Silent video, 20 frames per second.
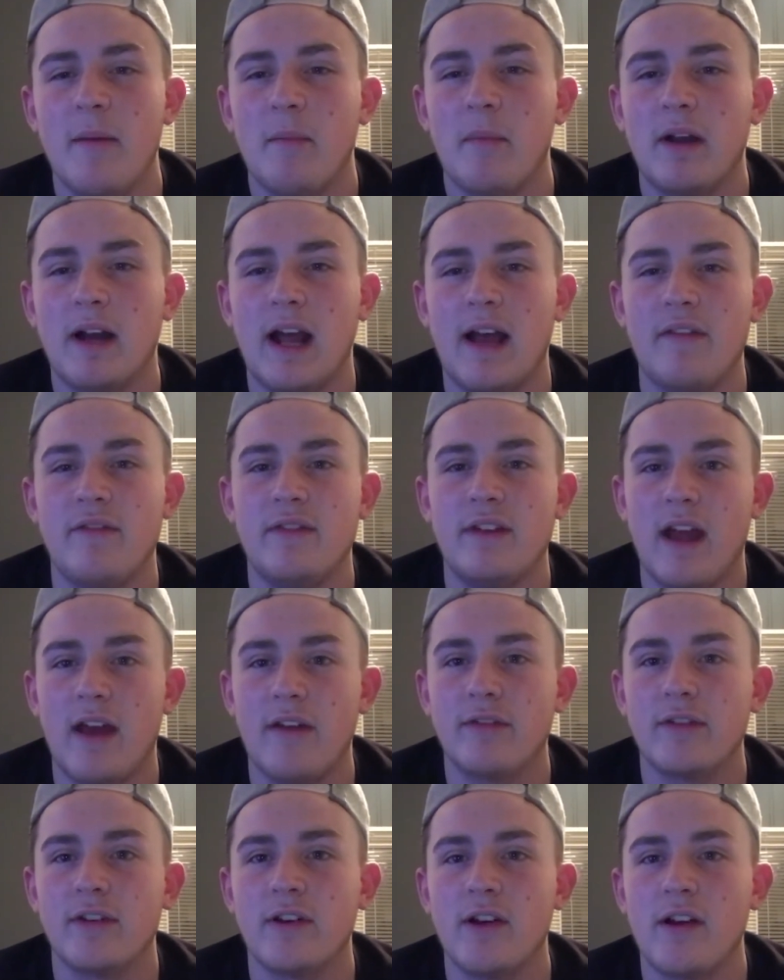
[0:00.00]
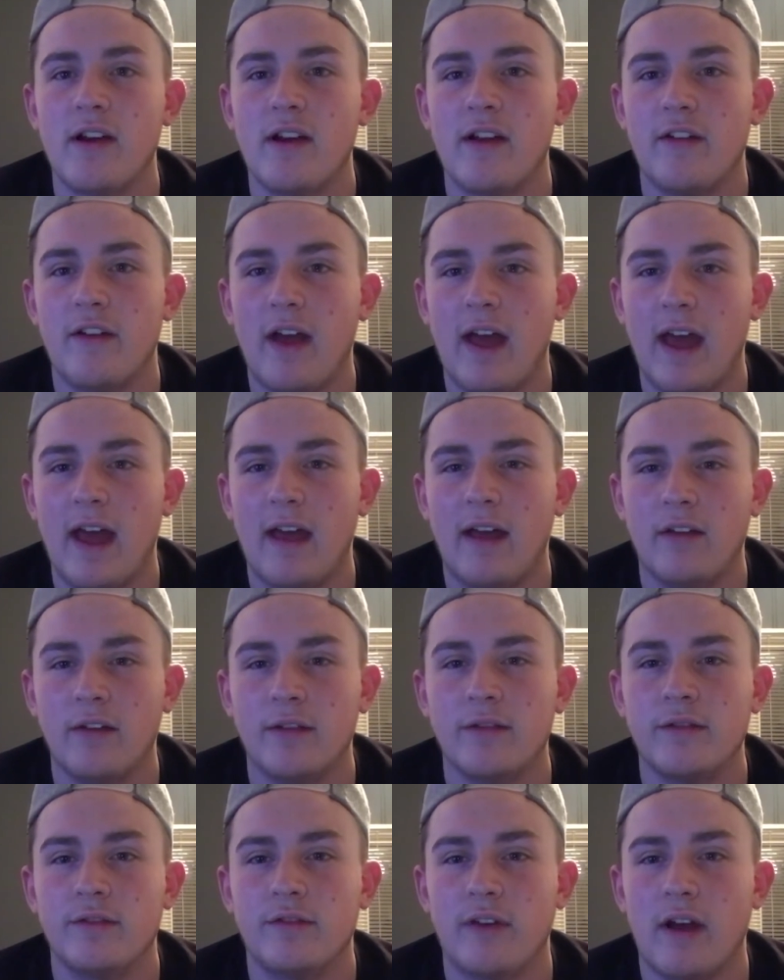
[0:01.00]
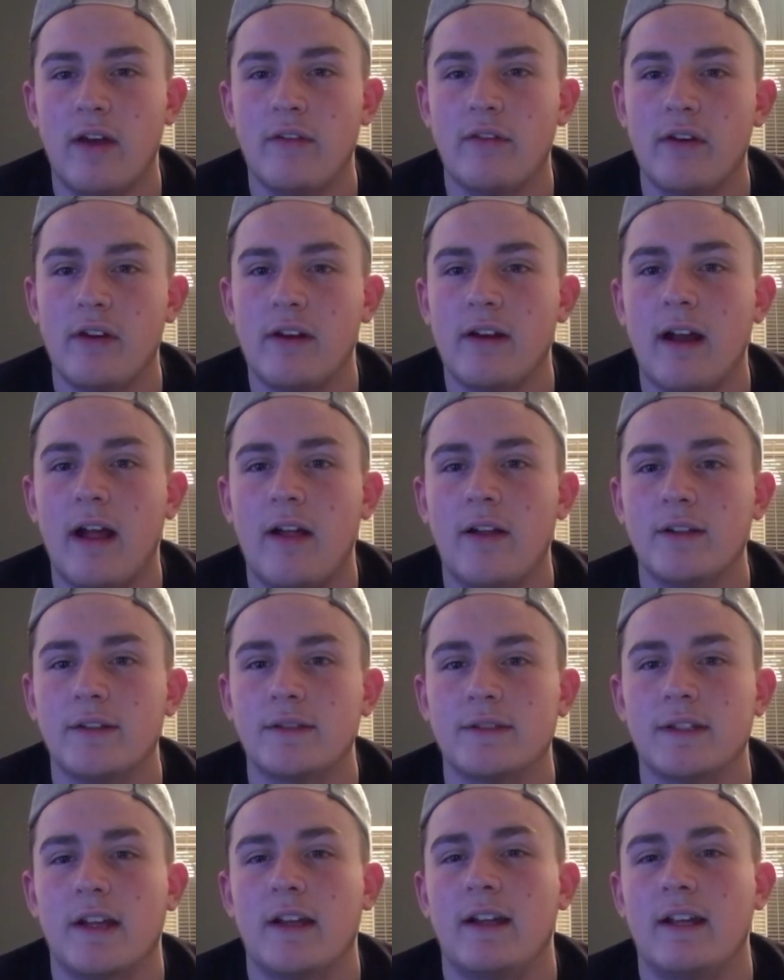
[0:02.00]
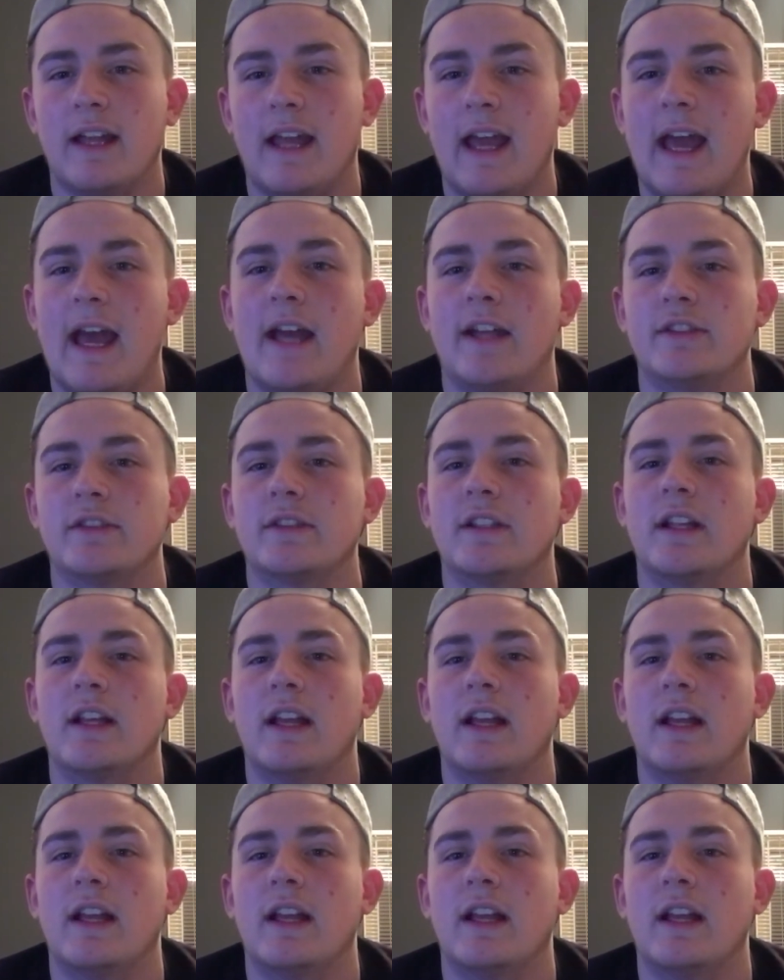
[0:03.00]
but I've never held $500 in cash,